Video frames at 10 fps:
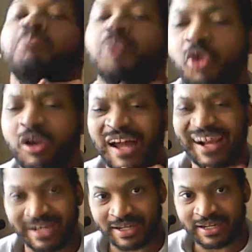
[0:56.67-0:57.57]
more
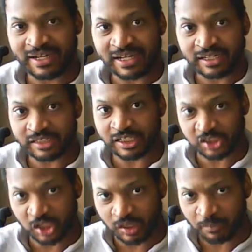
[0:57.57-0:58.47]
likely
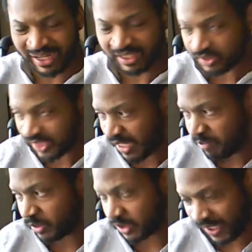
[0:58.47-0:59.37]
that you're going to make the
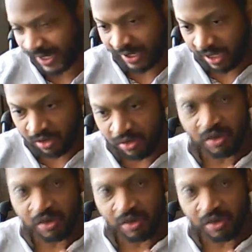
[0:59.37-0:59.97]
same mistake